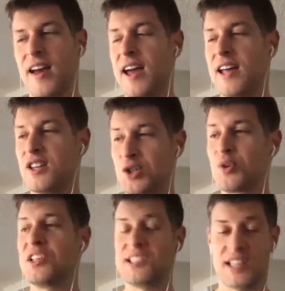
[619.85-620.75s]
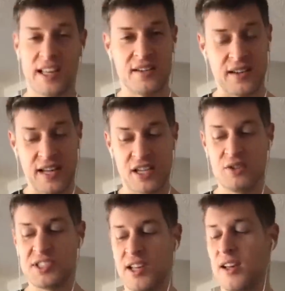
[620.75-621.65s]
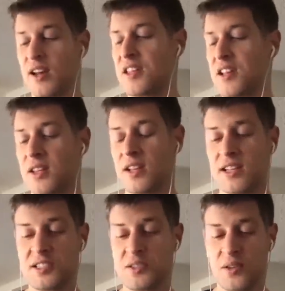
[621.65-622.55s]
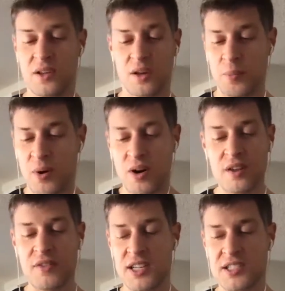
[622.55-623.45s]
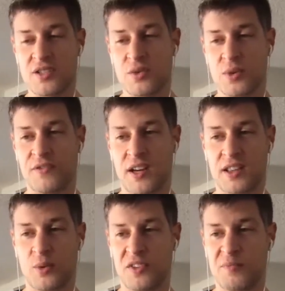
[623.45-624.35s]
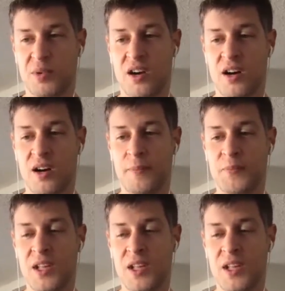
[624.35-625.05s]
And the truth is that, like you said, I think that it's you know part of it has to do with the fact that we've become